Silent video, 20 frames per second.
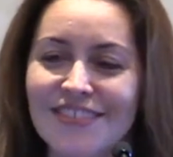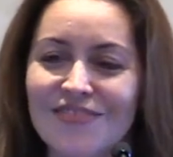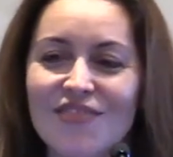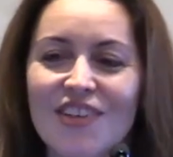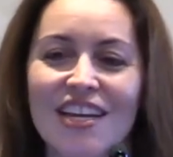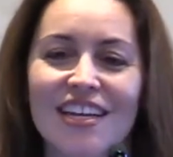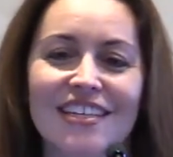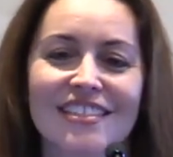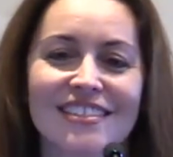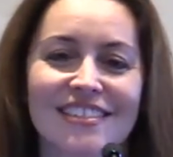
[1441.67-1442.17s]

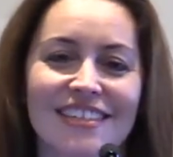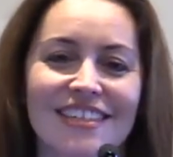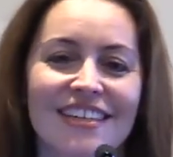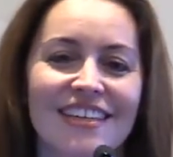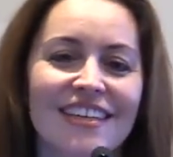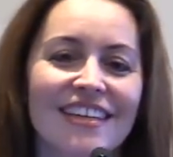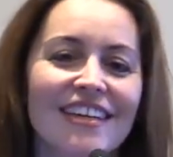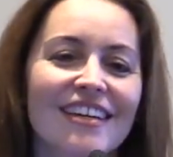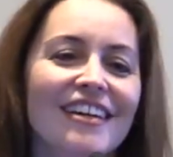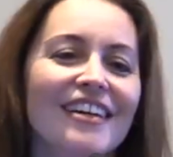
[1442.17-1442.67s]
right?
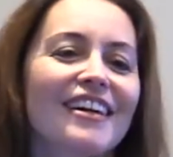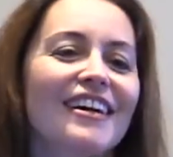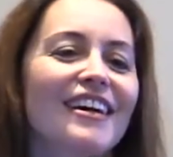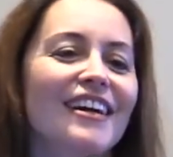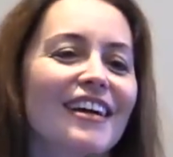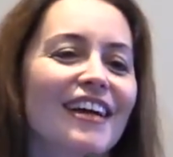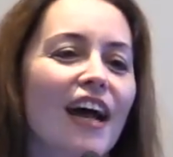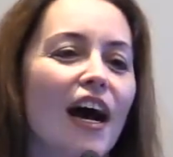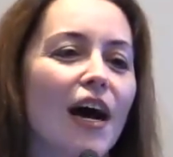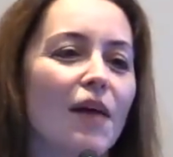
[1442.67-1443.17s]

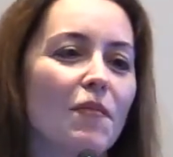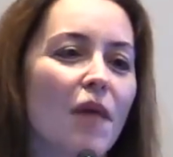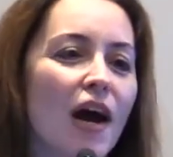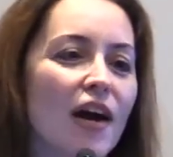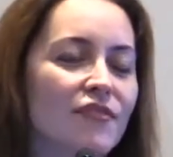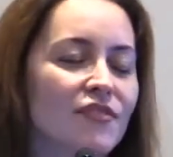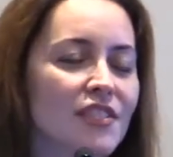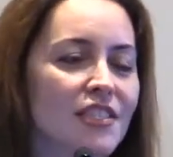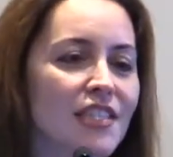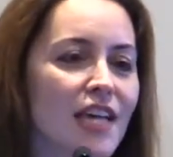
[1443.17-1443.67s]

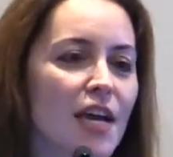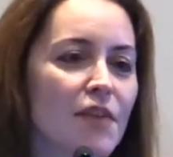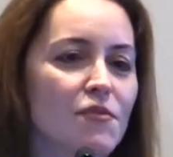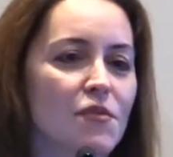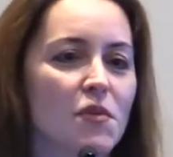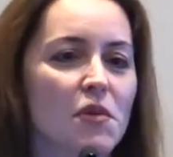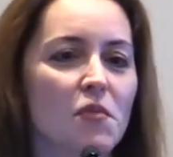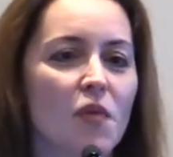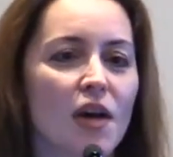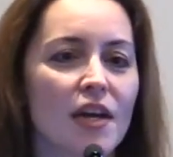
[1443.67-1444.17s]

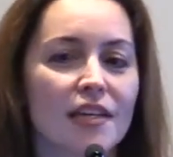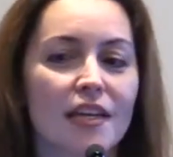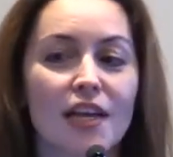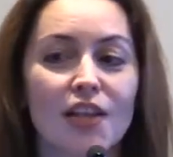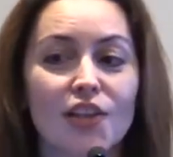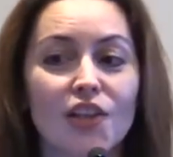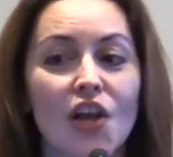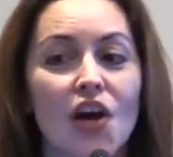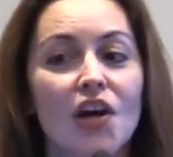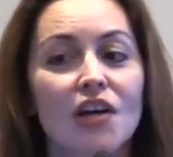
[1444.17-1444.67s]
Oftentimes we want
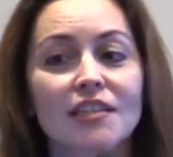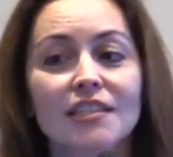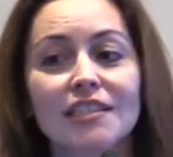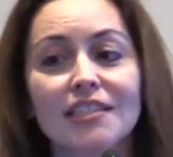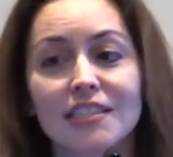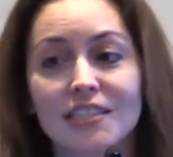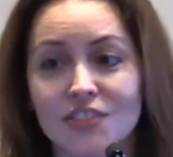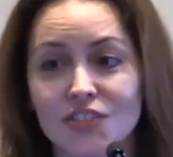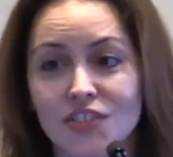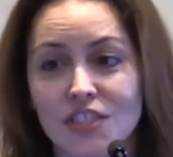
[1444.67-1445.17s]
a long
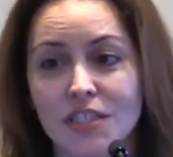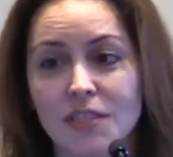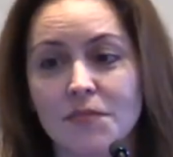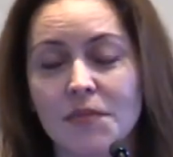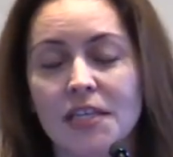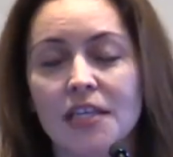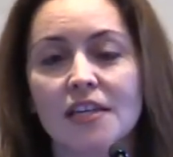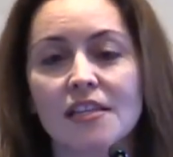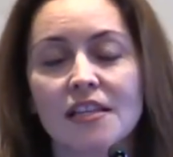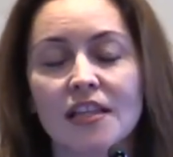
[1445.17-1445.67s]
EEG
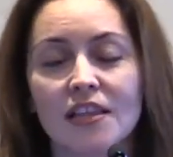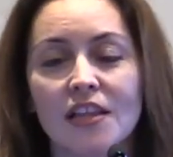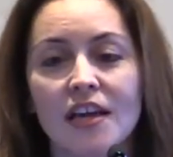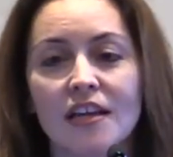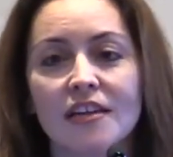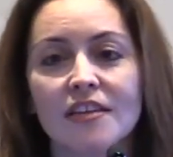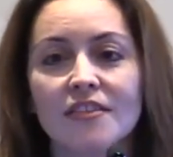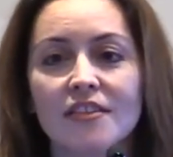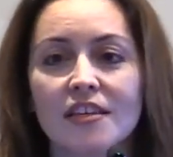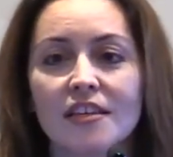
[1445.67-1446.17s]
because a
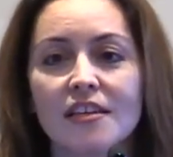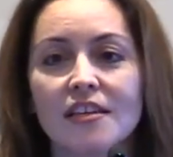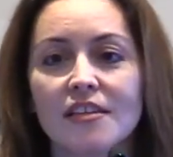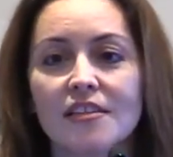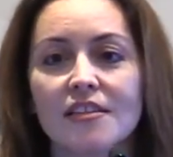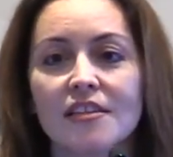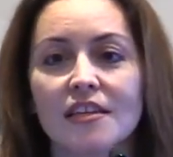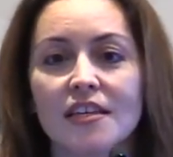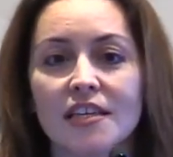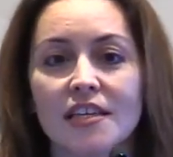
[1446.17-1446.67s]
lot of
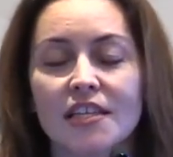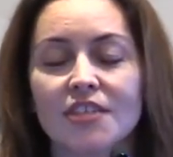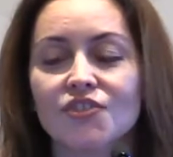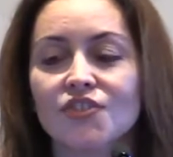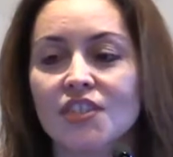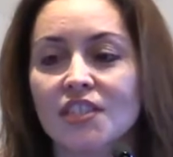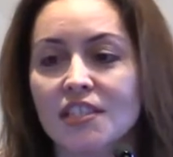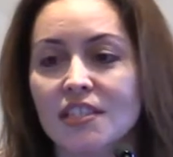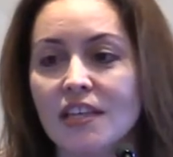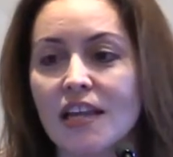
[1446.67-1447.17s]
these
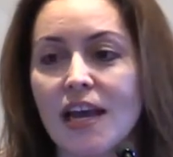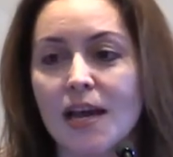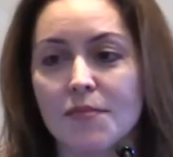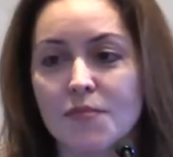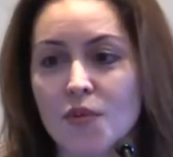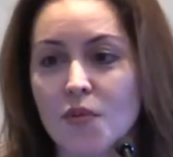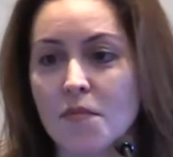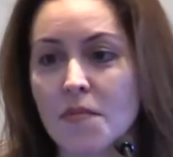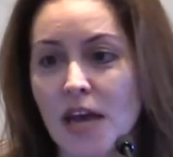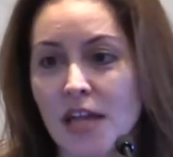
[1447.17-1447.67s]
EEG
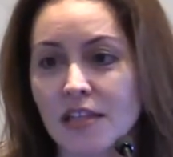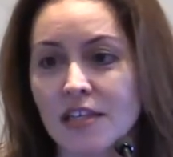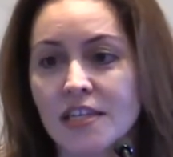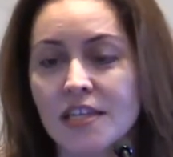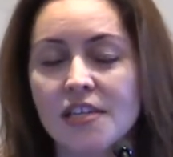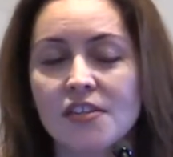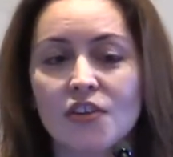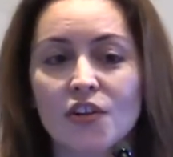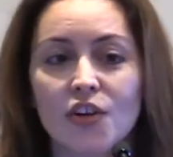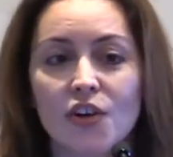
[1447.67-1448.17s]

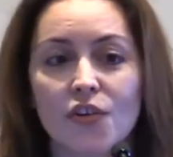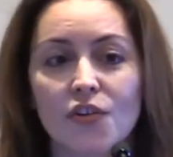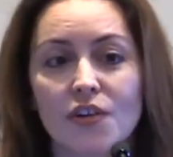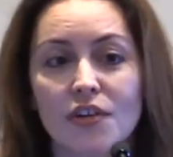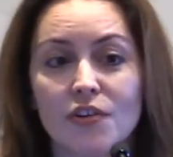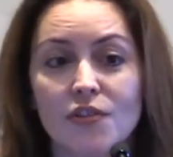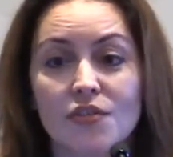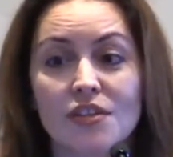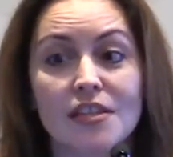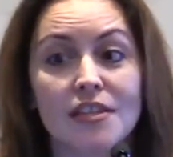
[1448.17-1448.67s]
abnormalities occur
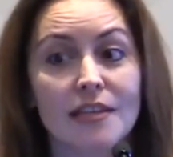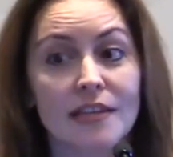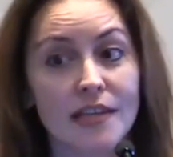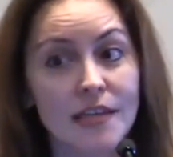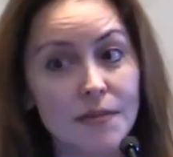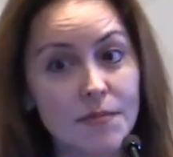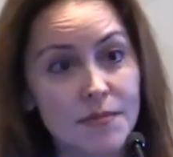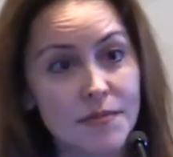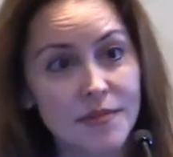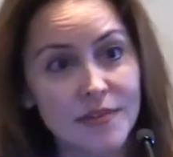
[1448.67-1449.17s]
in your
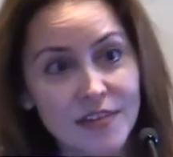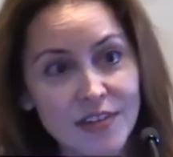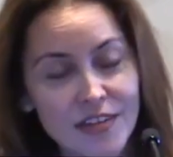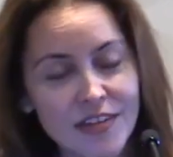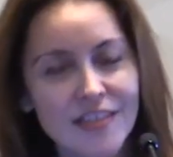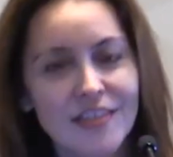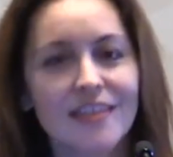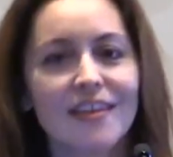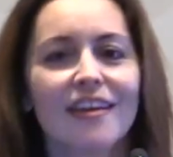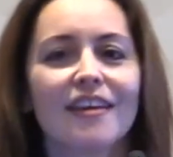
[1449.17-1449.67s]
sleep.
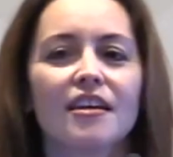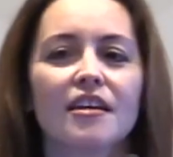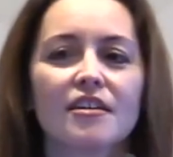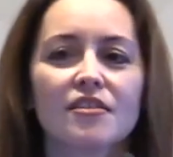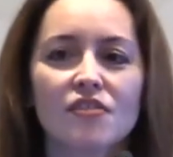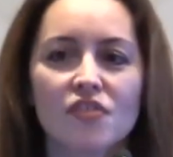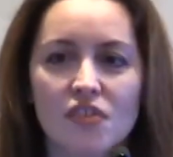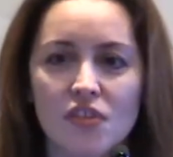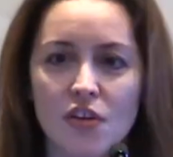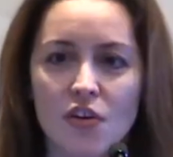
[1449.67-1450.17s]

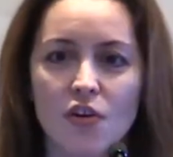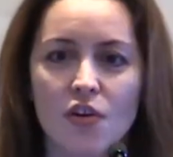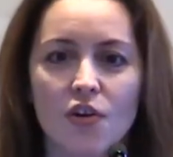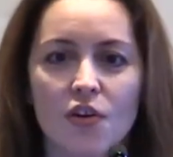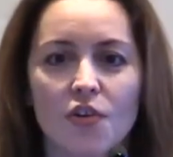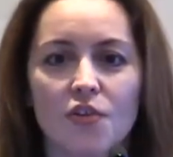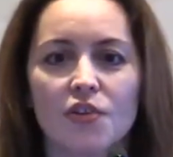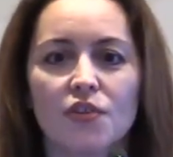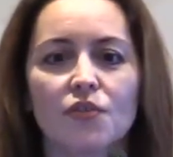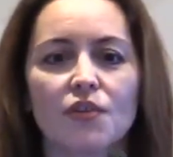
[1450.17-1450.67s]
And
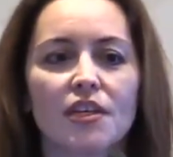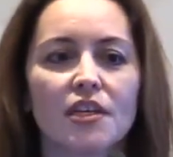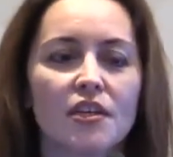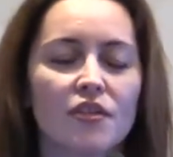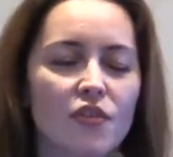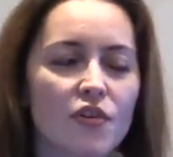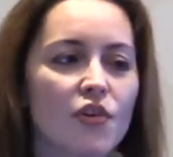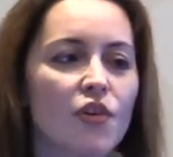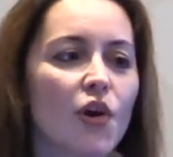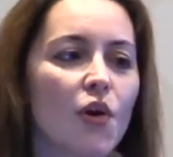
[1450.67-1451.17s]
so you can
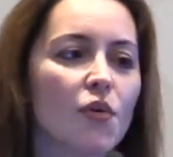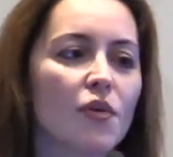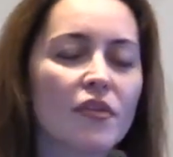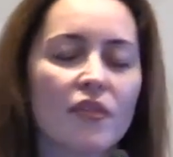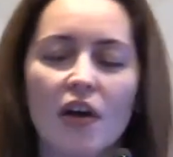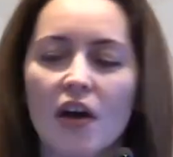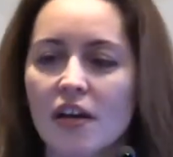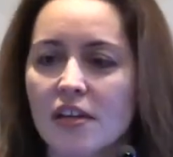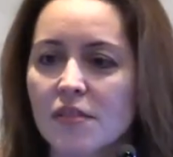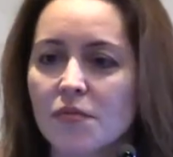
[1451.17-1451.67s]
either go to
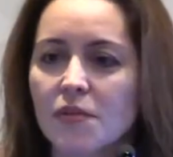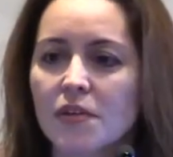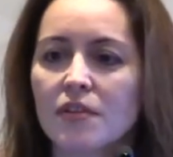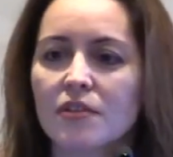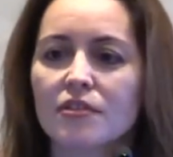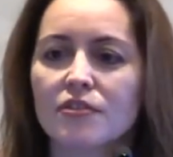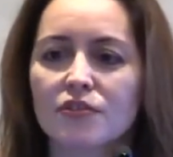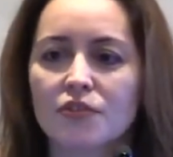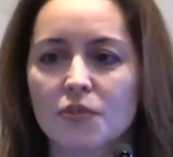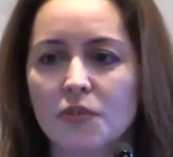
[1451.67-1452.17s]
the
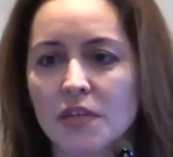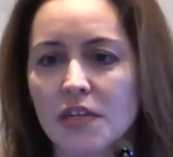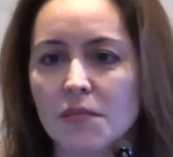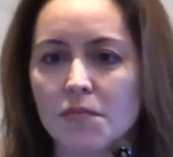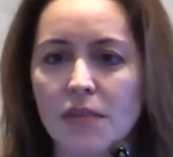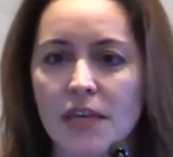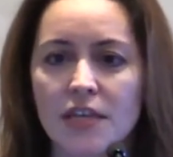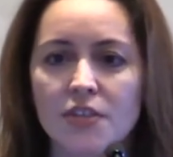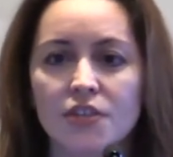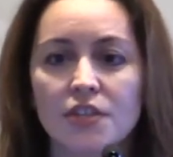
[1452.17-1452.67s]
hospital and do it
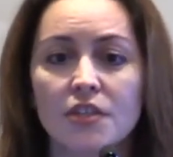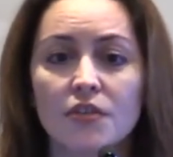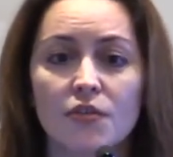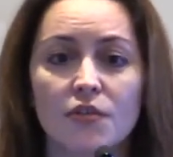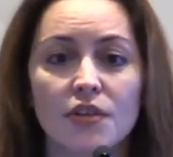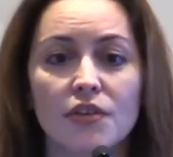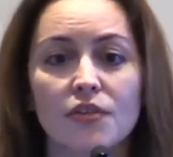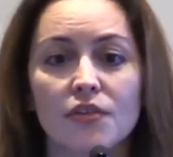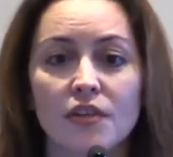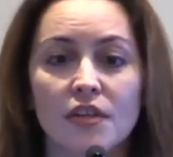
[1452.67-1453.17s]
inpatient,
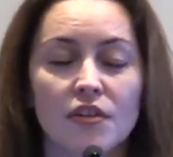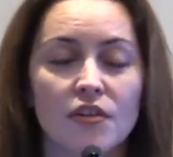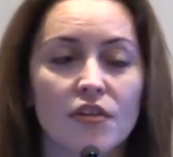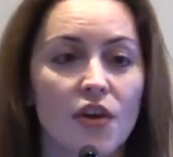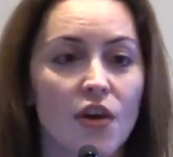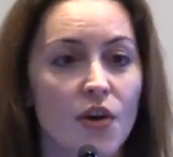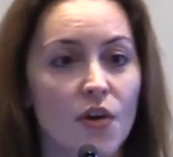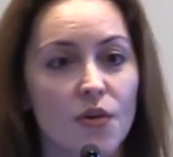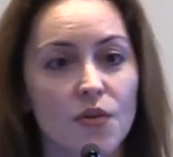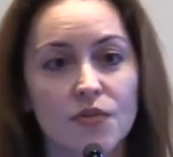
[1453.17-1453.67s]
or you can
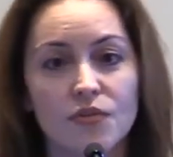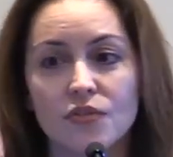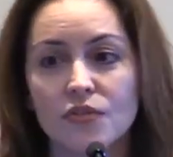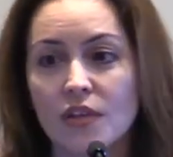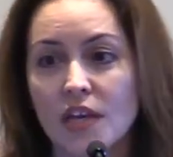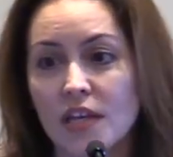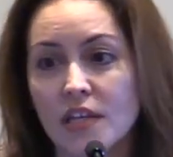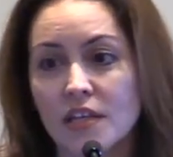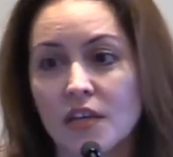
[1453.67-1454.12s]
go